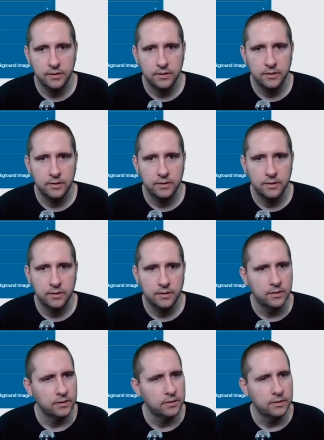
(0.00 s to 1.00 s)

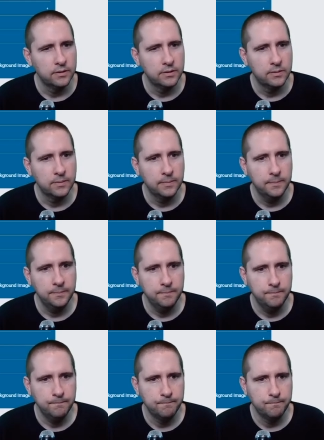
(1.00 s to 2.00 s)
No one is speaking in this clip.